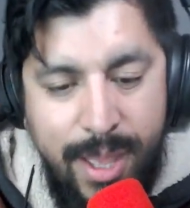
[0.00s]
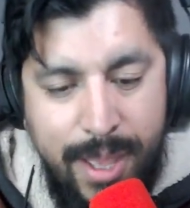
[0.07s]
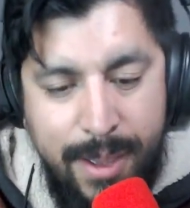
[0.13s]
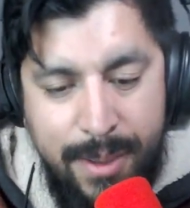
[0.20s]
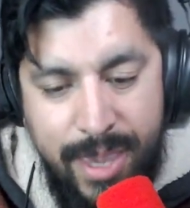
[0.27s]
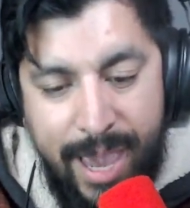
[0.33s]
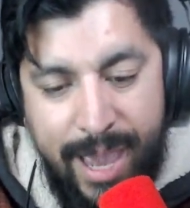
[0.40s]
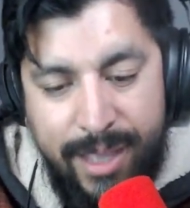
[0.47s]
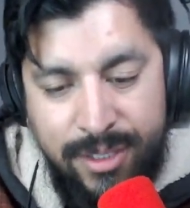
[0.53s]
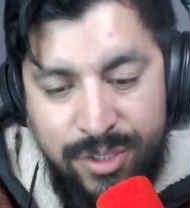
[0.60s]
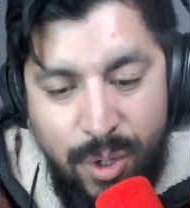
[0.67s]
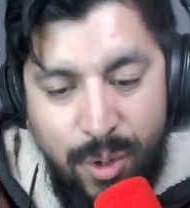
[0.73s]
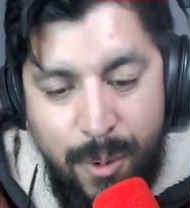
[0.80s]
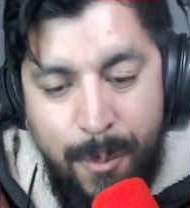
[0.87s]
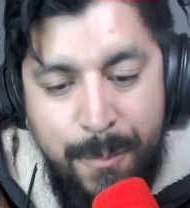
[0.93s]
yeah.
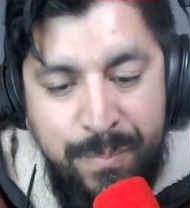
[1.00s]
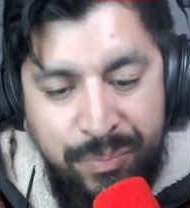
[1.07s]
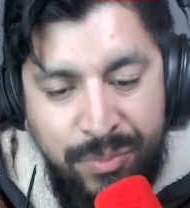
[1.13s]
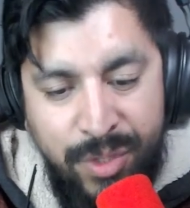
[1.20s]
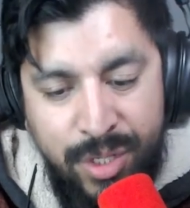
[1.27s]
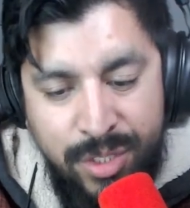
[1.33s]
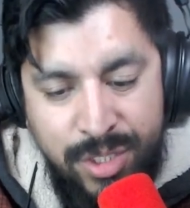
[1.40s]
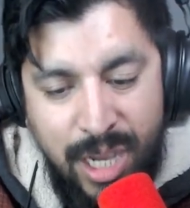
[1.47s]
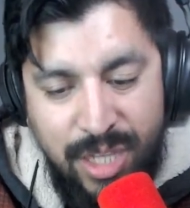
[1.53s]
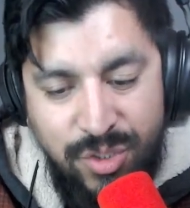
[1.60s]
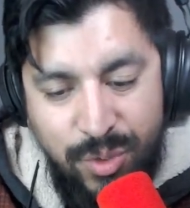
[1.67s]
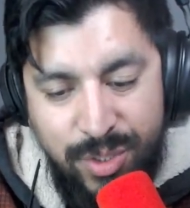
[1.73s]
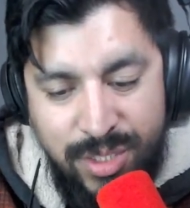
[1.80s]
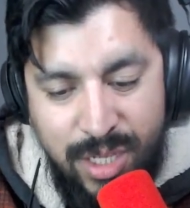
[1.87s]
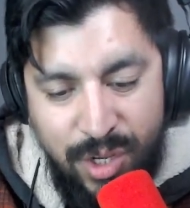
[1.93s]
So
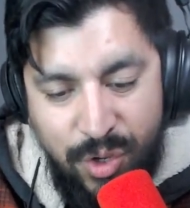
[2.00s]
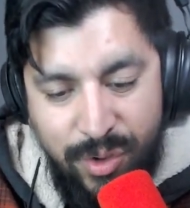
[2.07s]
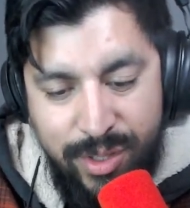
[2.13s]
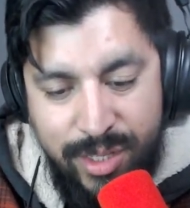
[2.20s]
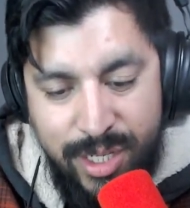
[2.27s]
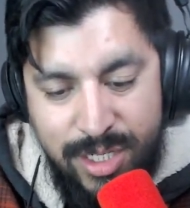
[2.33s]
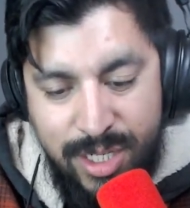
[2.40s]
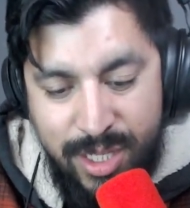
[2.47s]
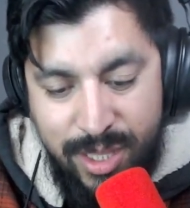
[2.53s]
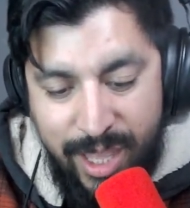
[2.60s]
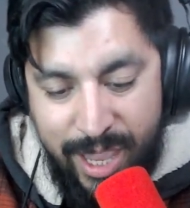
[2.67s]
Jazu is a good addition,